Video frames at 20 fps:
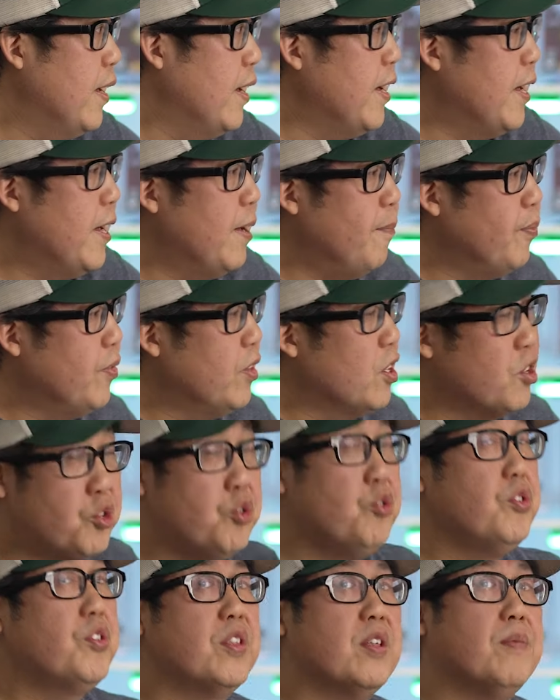The
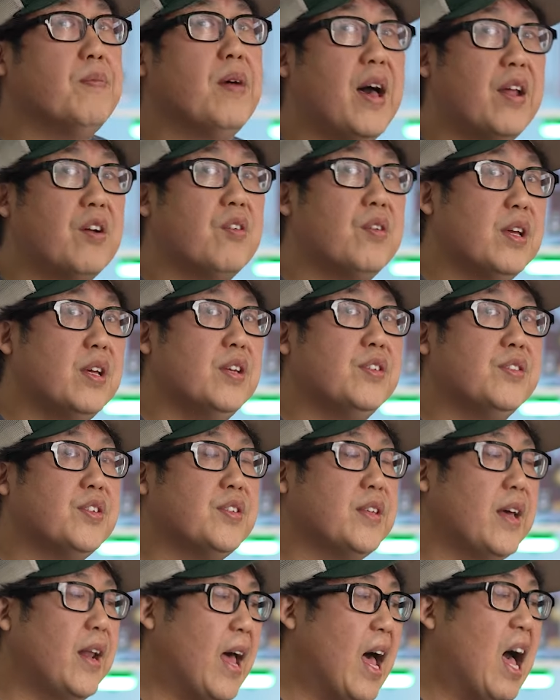truth of the matter is
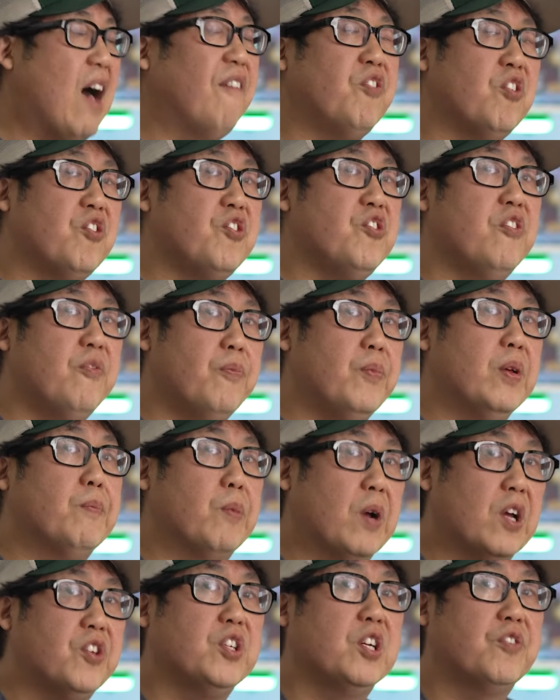that after you've
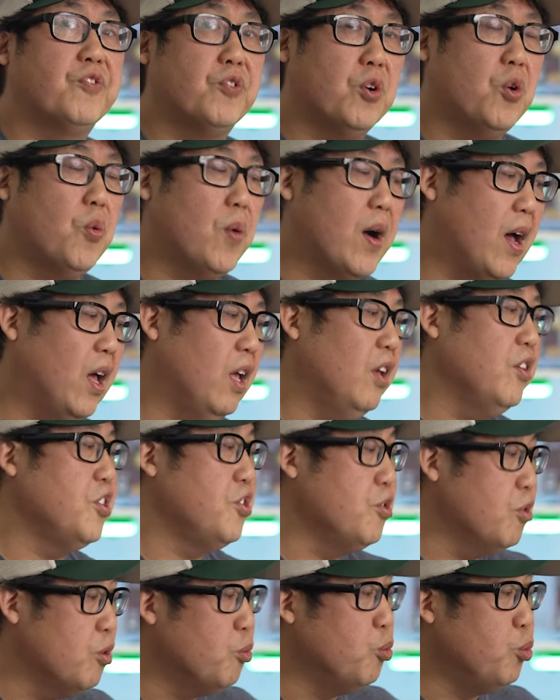been pressing for a while,
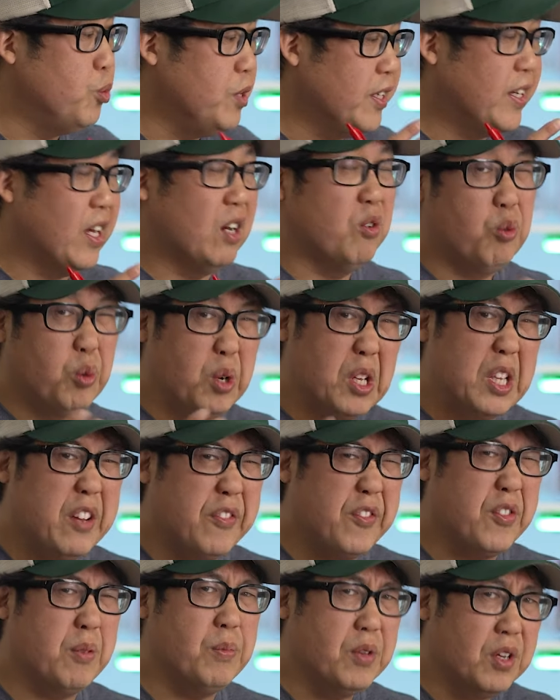you'll get
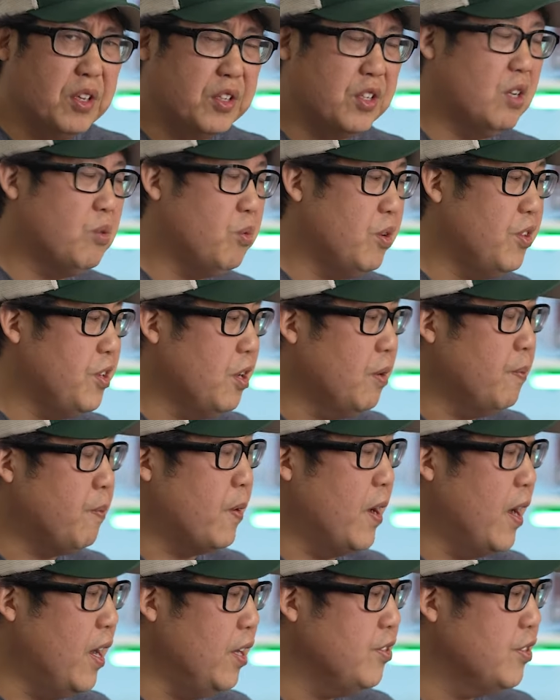really familiar with your
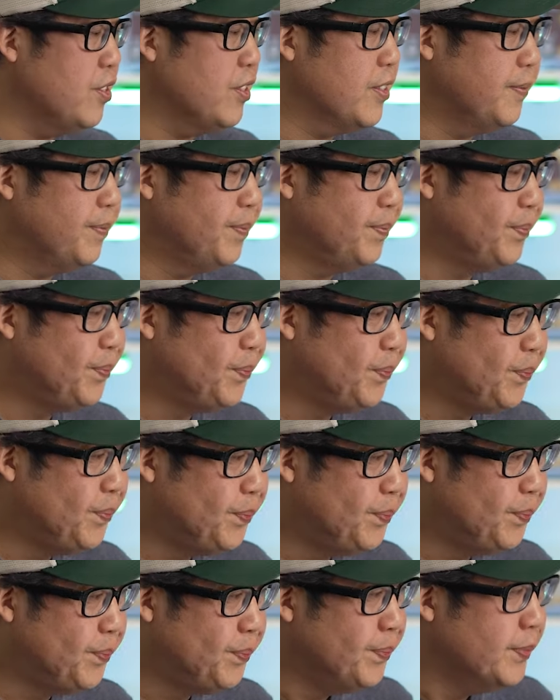press,
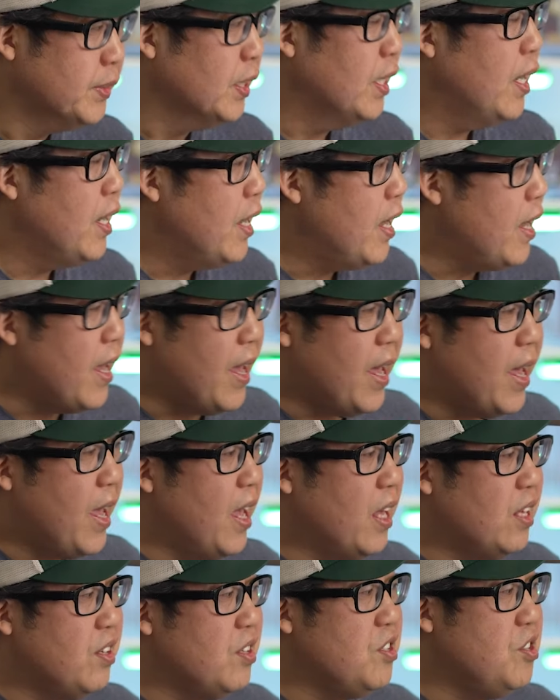
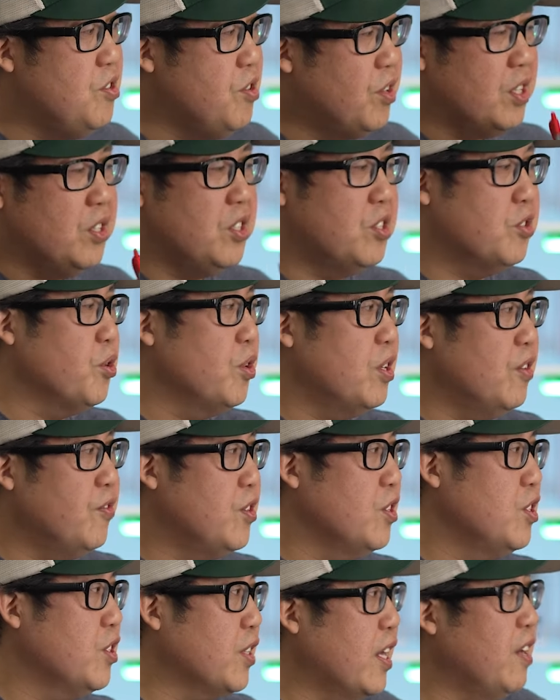and you can sort of
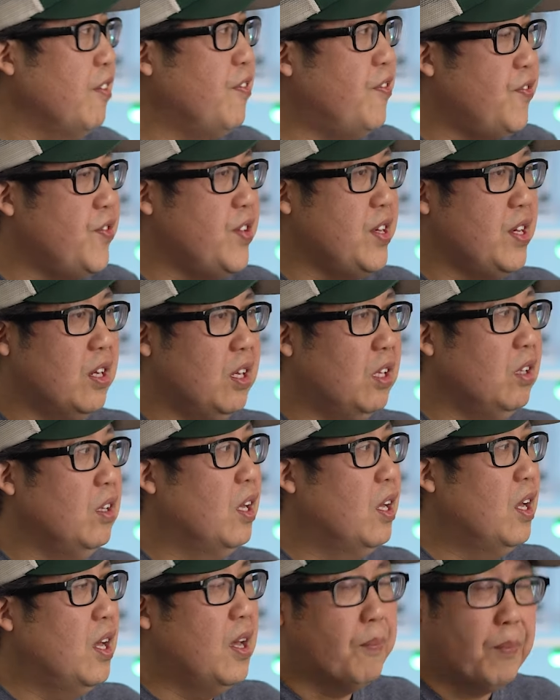just kind of
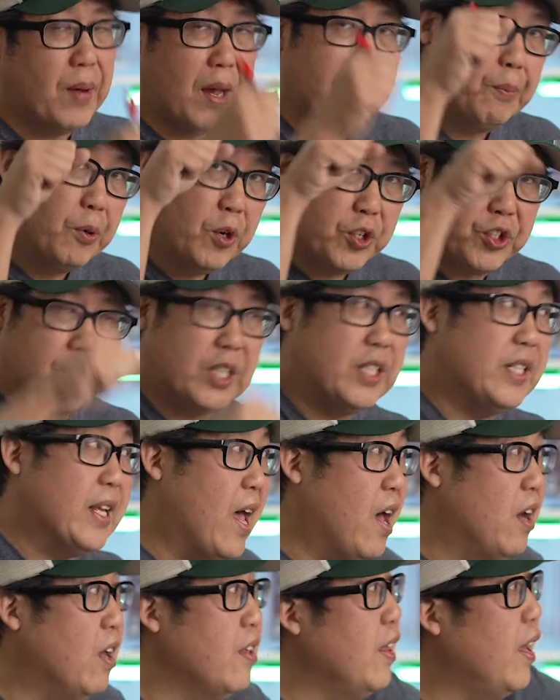feel by pushing
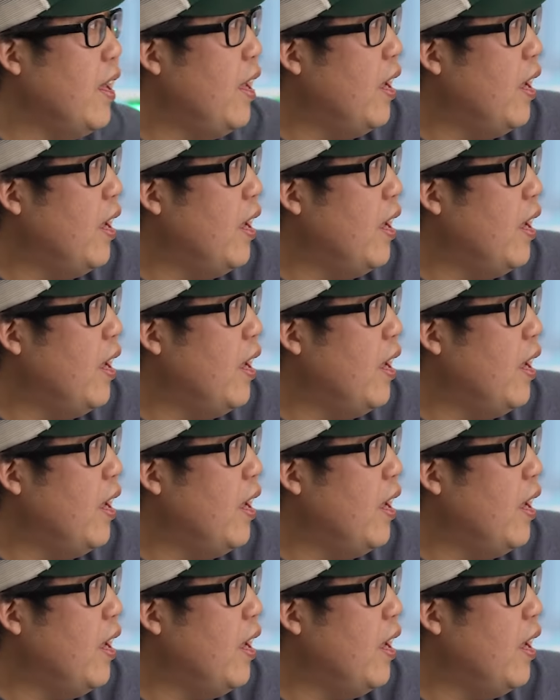down on the